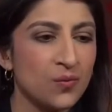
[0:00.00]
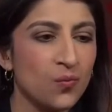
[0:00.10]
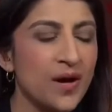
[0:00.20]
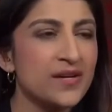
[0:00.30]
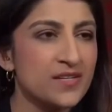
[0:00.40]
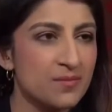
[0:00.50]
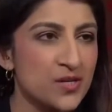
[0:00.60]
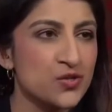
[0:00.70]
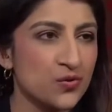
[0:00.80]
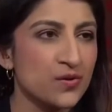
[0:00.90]
wanting to
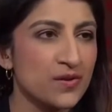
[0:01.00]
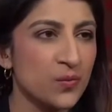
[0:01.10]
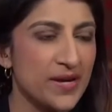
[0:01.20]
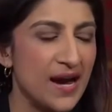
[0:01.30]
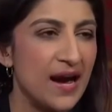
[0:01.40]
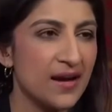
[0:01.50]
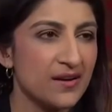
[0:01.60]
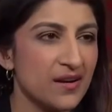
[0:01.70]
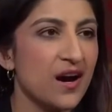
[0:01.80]
make sure that we had an